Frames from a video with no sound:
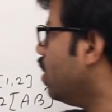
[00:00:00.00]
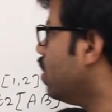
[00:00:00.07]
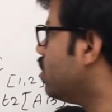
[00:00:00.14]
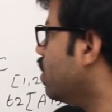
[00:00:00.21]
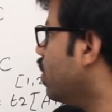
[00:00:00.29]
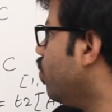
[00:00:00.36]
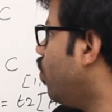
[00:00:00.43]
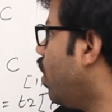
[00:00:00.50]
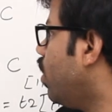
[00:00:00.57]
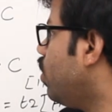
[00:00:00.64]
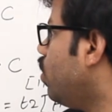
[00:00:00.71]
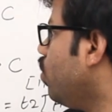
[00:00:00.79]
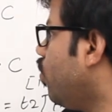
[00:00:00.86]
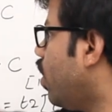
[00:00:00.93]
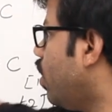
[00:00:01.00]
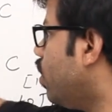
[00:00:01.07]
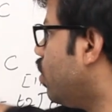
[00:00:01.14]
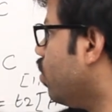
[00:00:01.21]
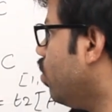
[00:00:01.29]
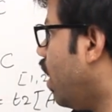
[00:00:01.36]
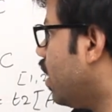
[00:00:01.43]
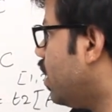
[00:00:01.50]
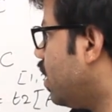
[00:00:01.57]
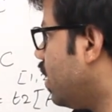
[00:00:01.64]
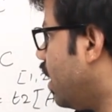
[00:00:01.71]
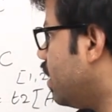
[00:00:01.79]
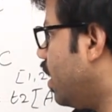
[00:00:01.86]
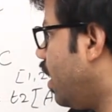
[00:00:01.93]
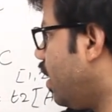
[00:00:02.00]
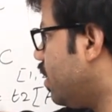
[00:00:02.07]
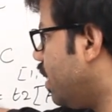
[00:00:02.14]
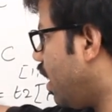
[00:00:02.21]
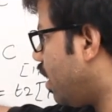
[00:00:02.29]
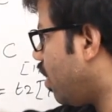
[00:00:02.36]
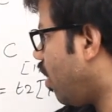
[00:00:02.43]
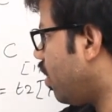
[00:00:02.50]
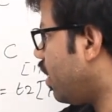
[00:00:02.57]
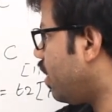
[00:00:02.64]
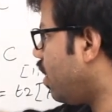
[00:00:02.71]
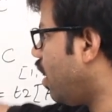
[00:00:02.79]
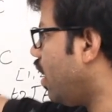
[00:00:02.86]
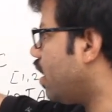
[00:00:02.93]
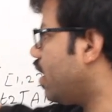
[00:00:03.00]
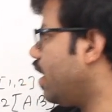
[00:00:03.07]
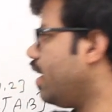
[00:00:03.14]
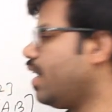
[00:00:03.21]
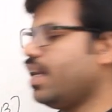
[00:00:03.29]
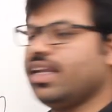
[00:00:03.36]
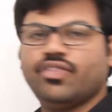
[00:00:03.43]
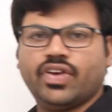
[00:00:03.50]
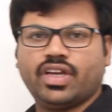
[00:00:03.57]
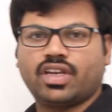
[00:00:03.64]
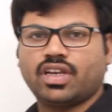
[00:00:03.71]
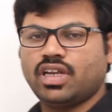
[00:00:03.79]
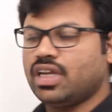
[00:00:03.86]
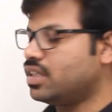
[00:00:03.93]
See, 1 2 1 2. Other than that, they are not at all agreeing anywhere.